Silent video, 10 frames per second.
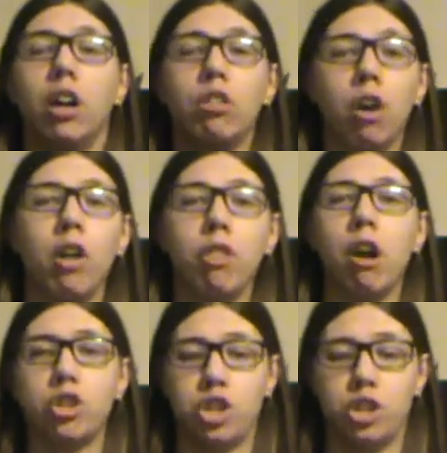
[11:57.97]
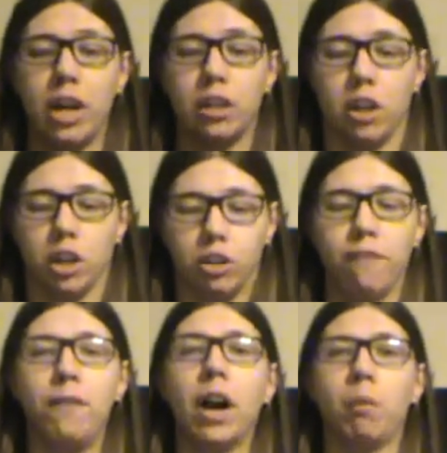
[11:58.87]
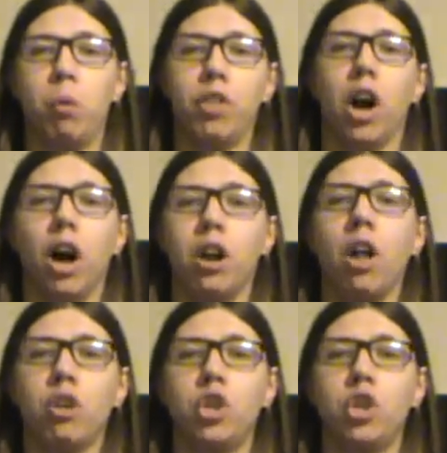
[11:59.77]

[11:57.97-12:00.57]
done their shit to fuck with another